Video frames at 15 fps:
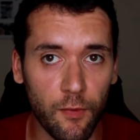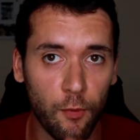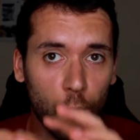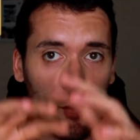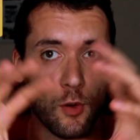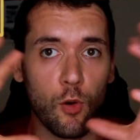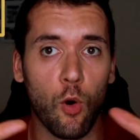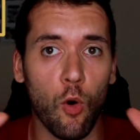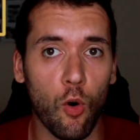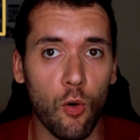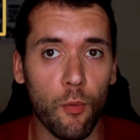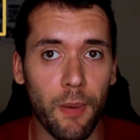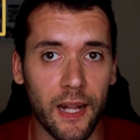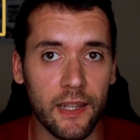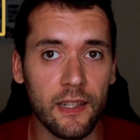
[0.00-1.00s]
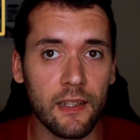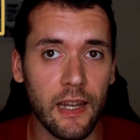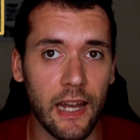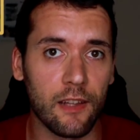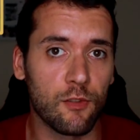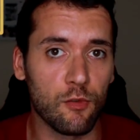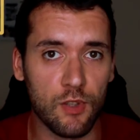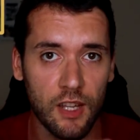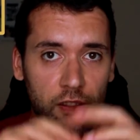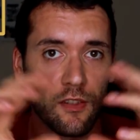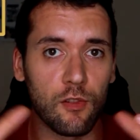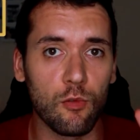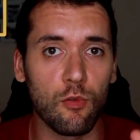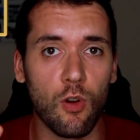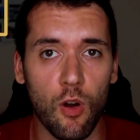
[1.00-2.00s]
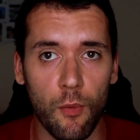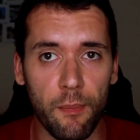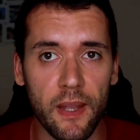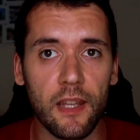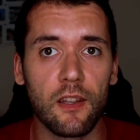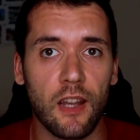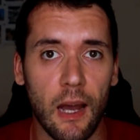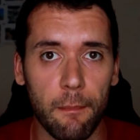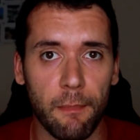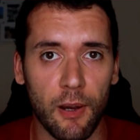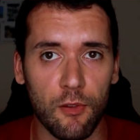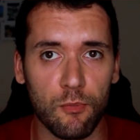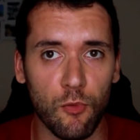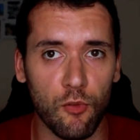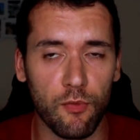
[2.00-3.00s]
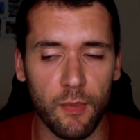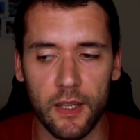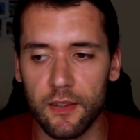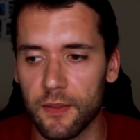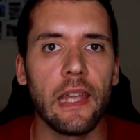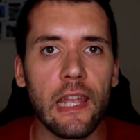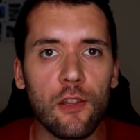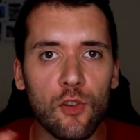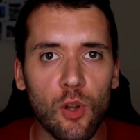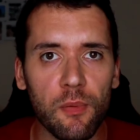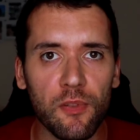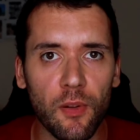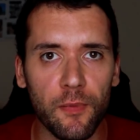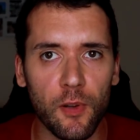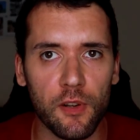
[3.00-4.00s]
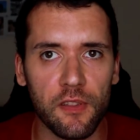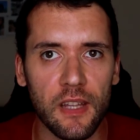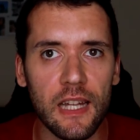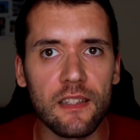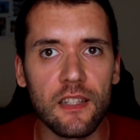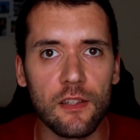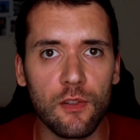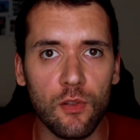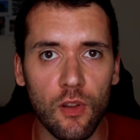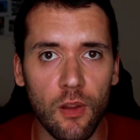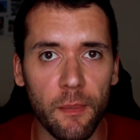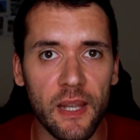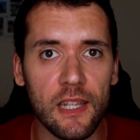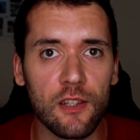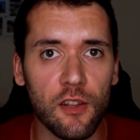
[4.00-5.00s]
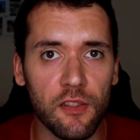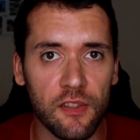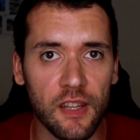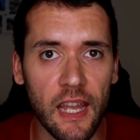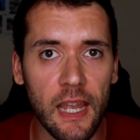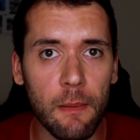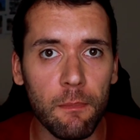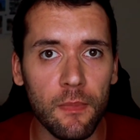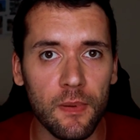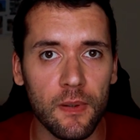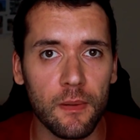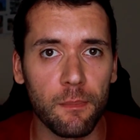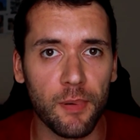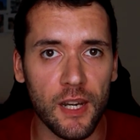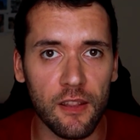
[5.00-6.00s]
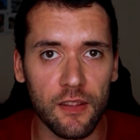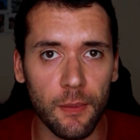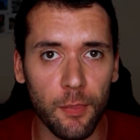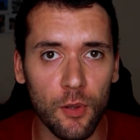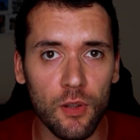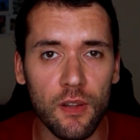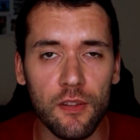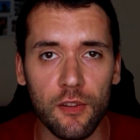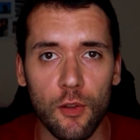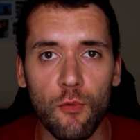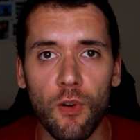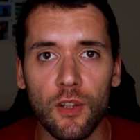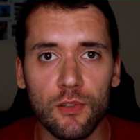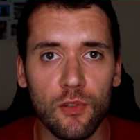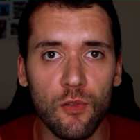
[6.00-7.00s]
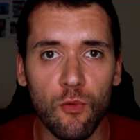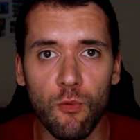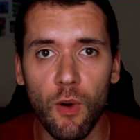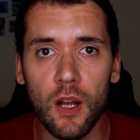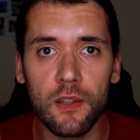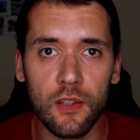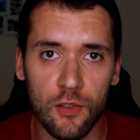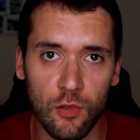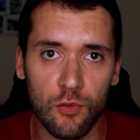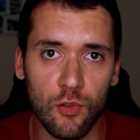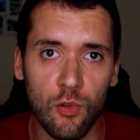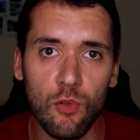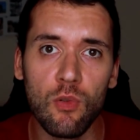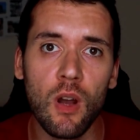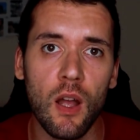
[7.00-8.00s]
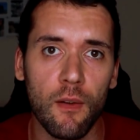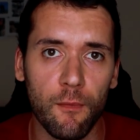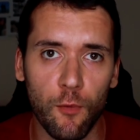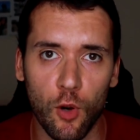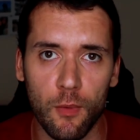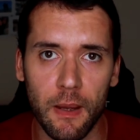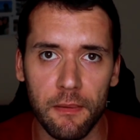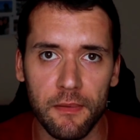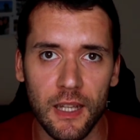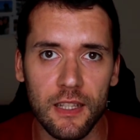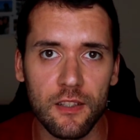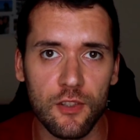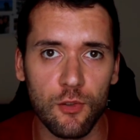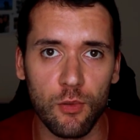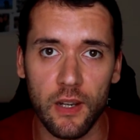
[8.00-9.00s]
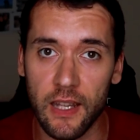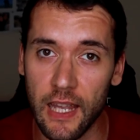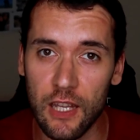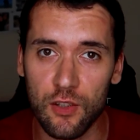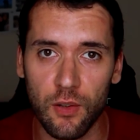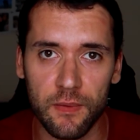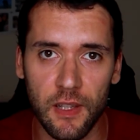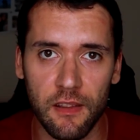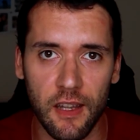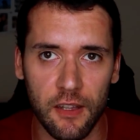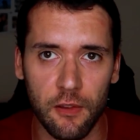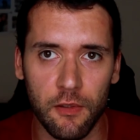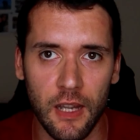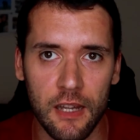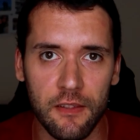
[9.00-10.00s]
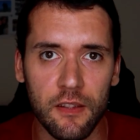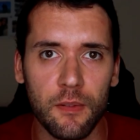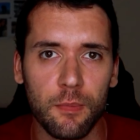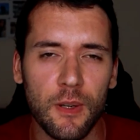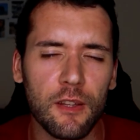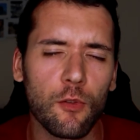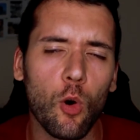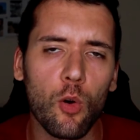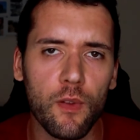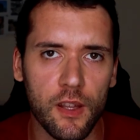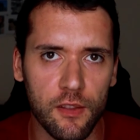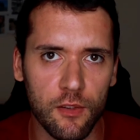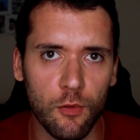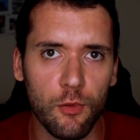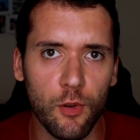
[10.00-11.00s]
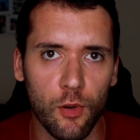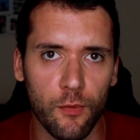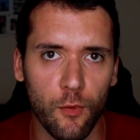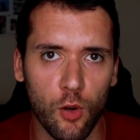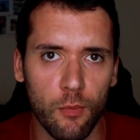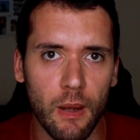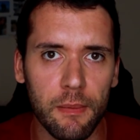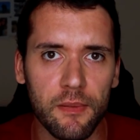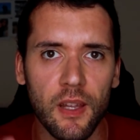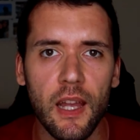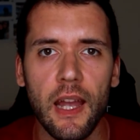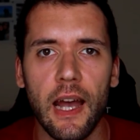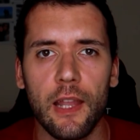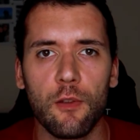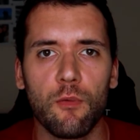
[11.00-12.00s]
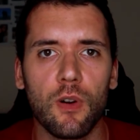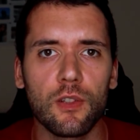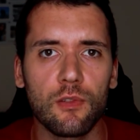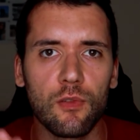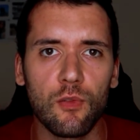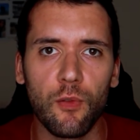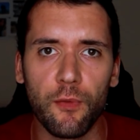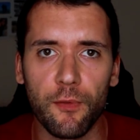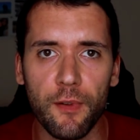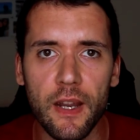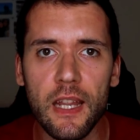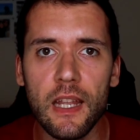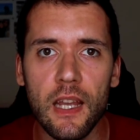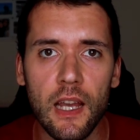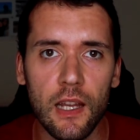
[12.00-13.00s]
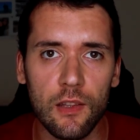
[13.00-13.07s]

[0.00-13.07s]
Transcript: for your whole body, and to just do a big compound movement. In terms of your sets, it's gonna be the same principle. So you want to do 1 to 2 warm-up sets during each of these exercises. Please always do your warm-ups, and you want to do 3